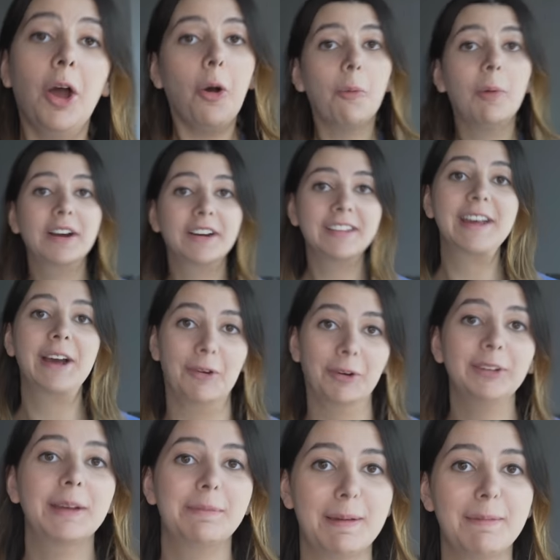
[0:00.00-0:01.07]
We're the
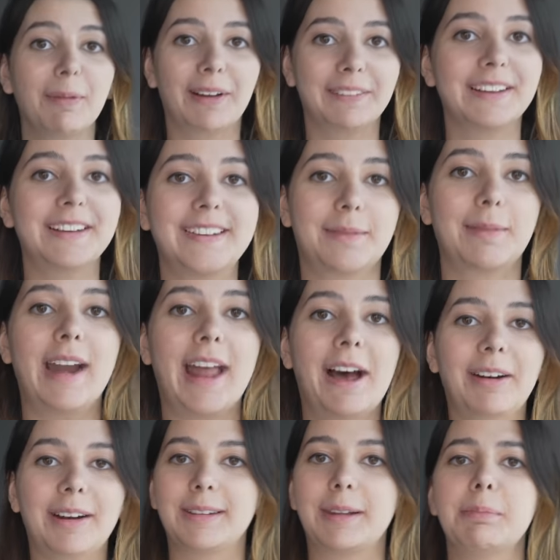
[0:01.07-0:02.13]
only people at the gym right
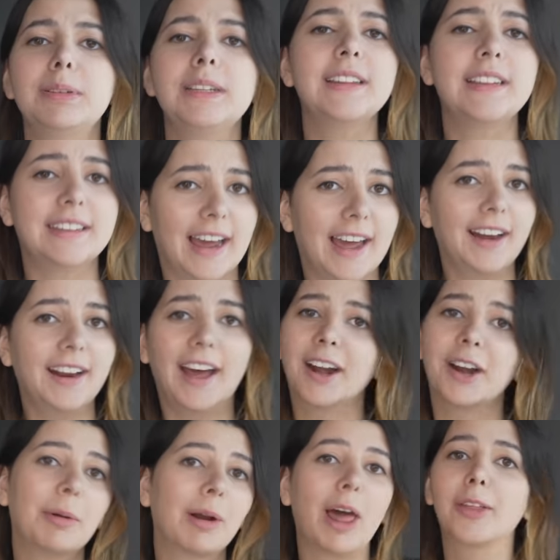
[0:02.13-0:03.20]
now. It is completely dead. I
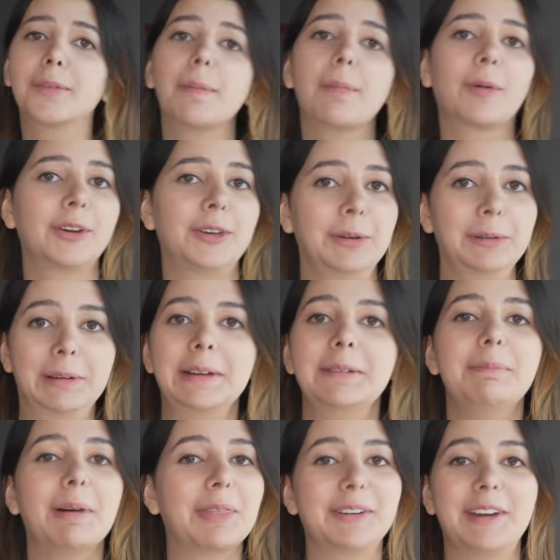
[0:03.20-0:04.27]
don't know what other people are
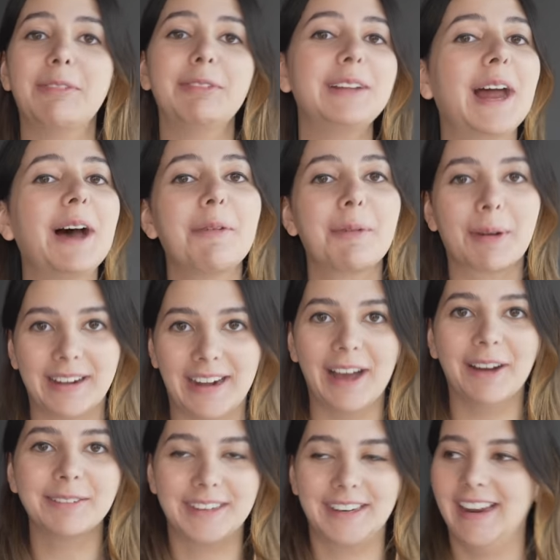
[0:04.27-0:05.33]
doing, but they're definitely not working
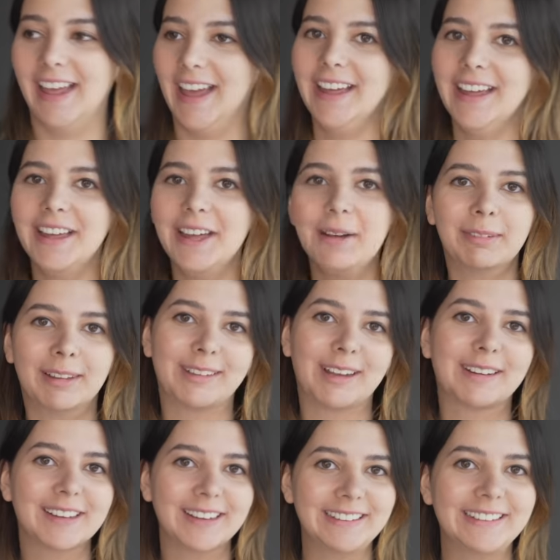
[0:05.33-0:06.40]
out today. That's
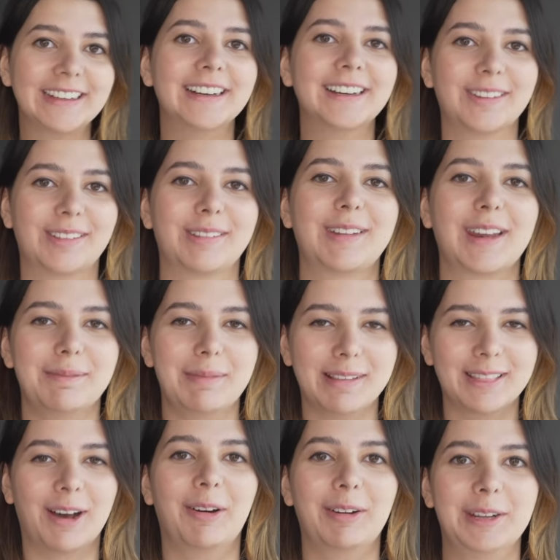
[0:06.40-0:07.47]
actually good because it's going to
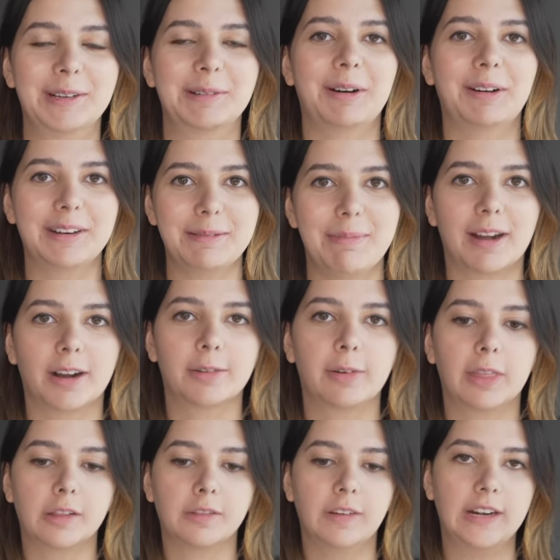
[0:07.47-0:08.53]
make the audio quality better for
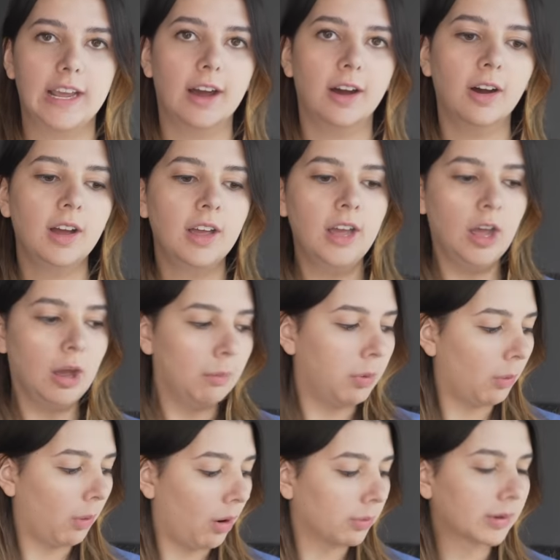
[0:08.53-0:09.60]
this video.
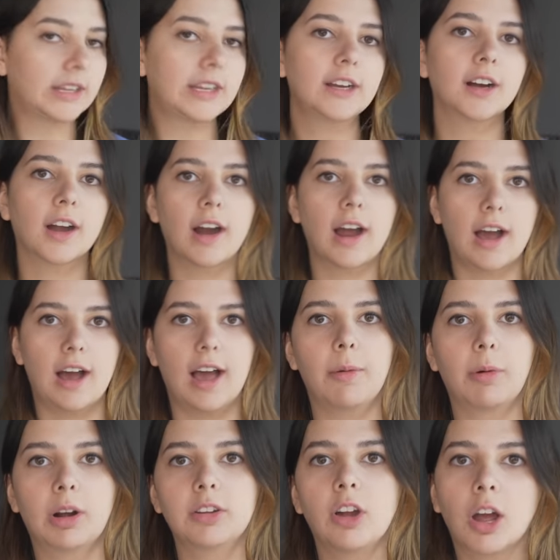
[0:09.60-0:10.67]
But while we're here, I
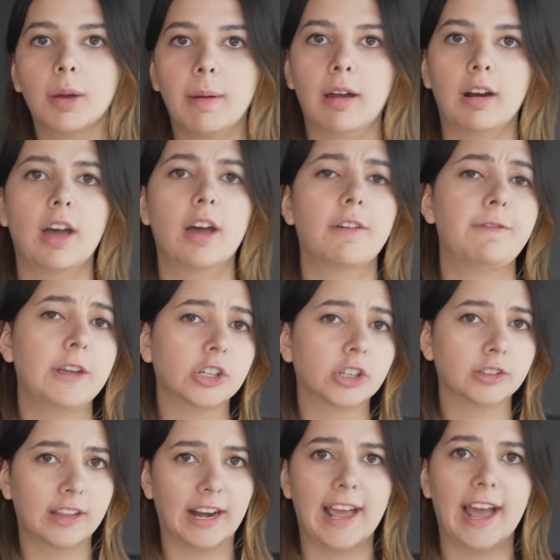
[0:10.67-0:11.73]
want to talk about a
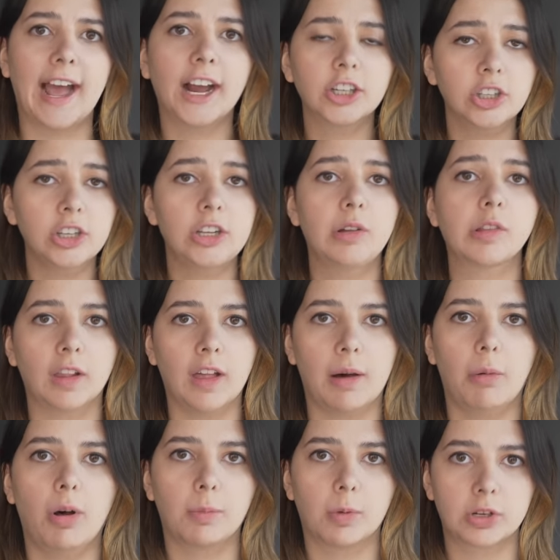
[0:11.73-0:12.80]
feature that I actually use a
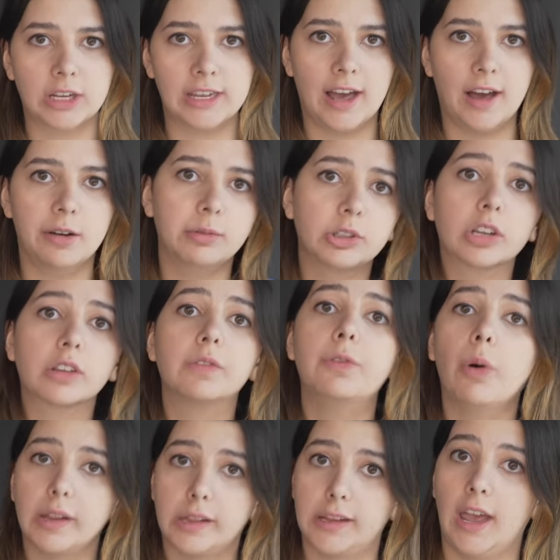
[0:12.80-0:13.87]
lot while I'm working out, which is
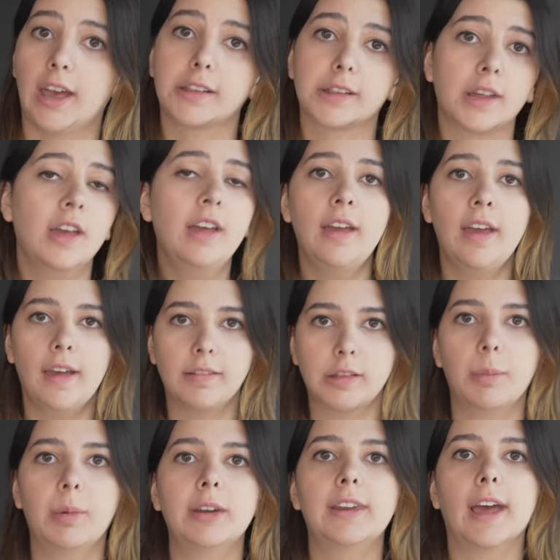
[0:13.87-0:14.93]
voice text. If
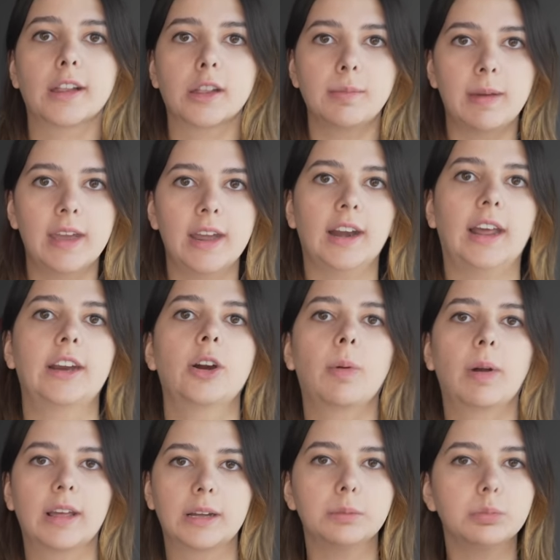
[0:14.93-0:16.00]
someone texts me and I don't
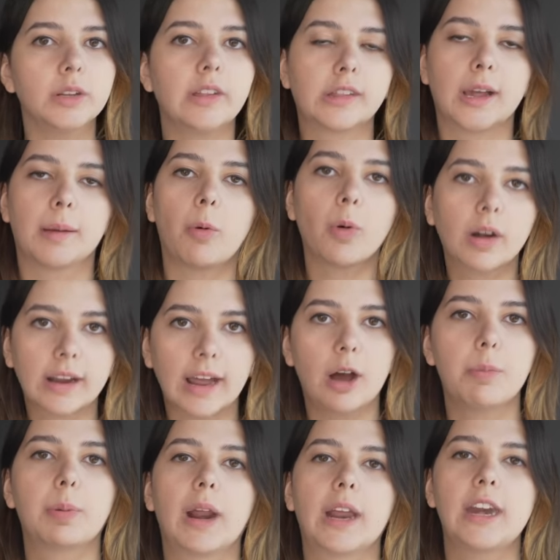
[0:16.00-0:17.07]
want to completely stop a
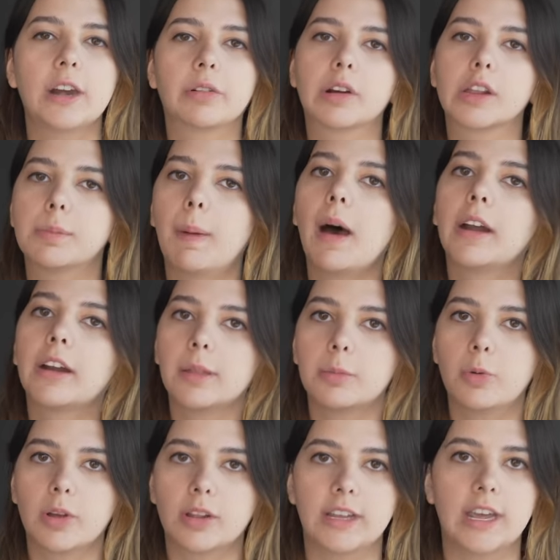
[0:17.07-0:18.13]
workout, but I need to respond to them
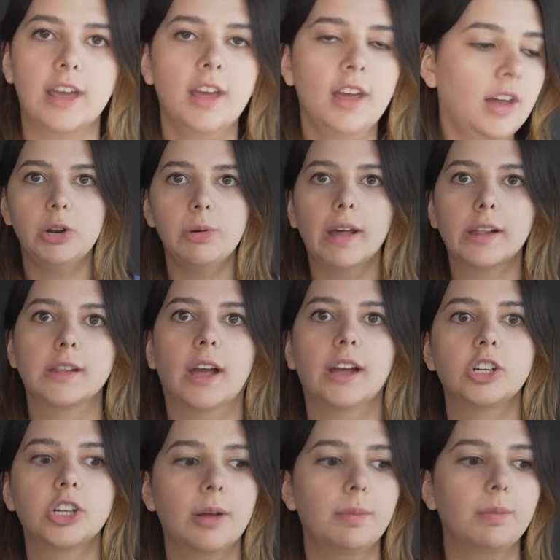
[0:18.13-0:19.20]
quickly, and with the new
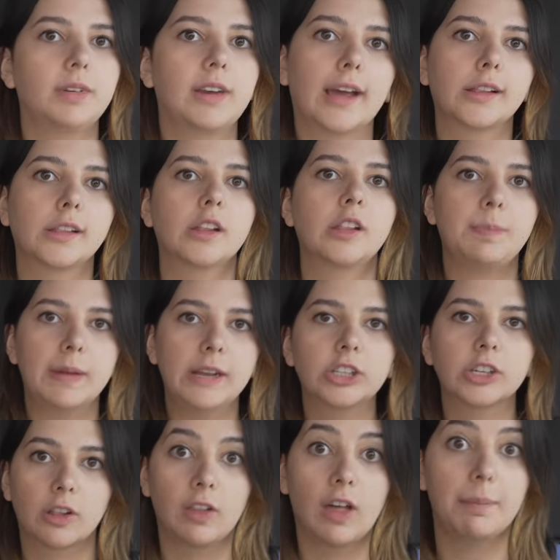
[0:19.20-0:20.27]
S9 chip, text to speech
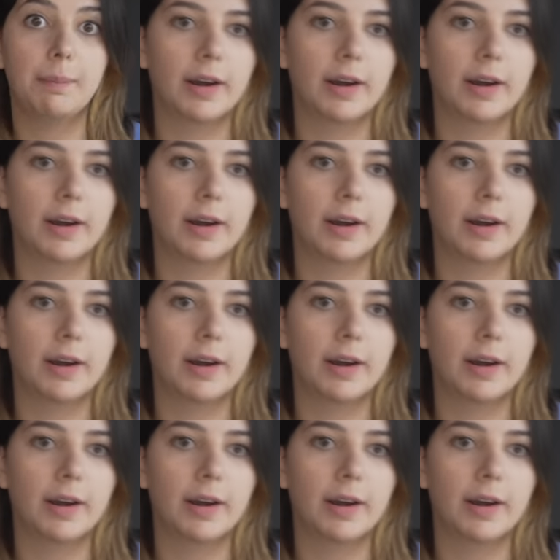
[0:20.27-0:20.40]
is a lot